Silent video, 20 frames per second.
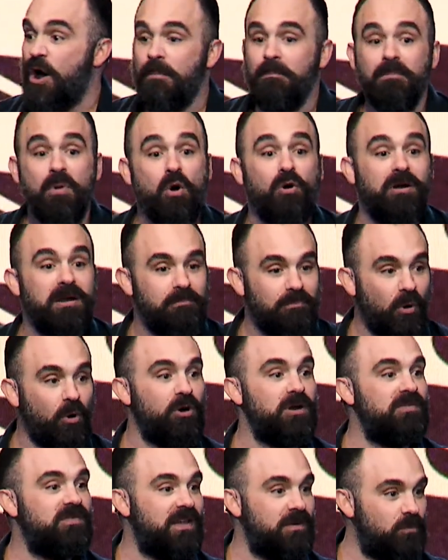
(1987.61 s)
More
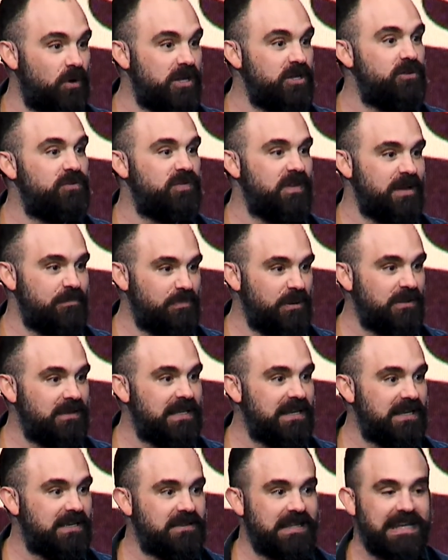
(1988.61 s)
important than what you think
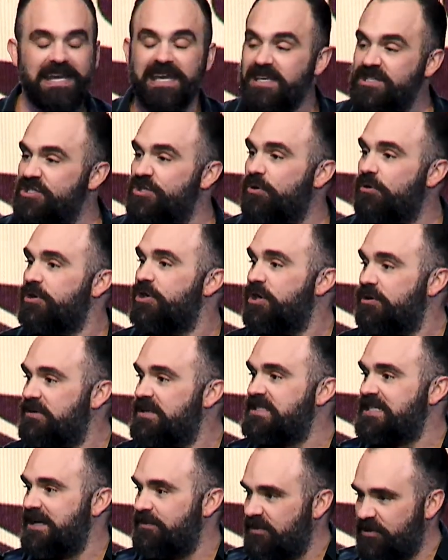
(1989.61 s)
politically is your
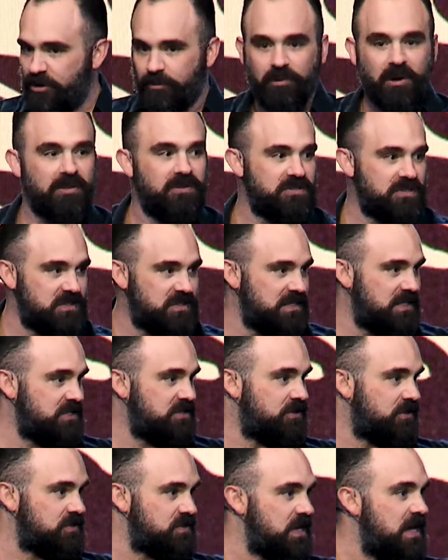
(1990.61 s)
unity with your brothers and
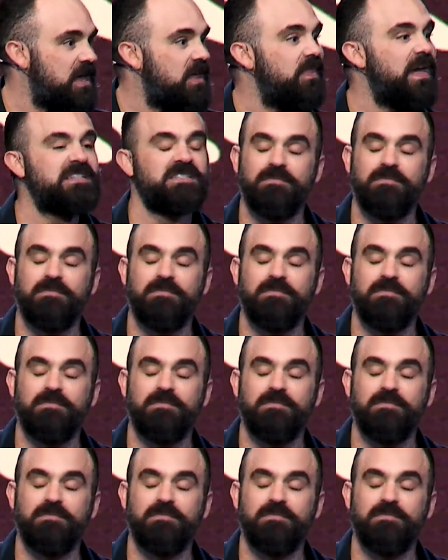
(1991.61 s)
sisters. That's